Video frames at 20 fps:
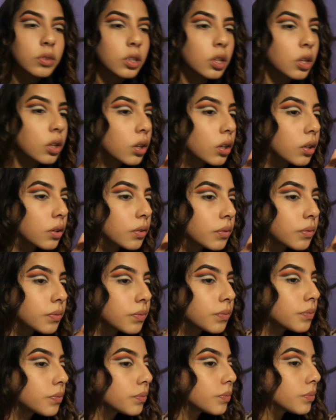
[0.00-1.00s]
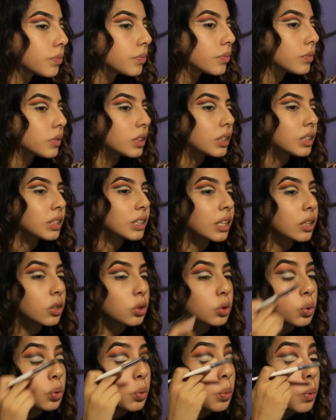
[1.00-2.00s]
Look, it's
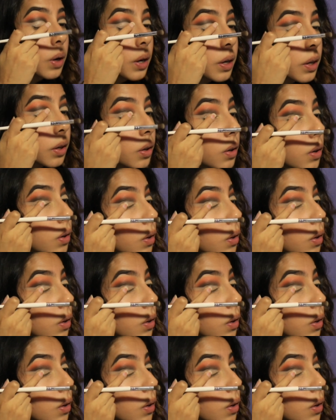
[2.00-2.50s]
like too white.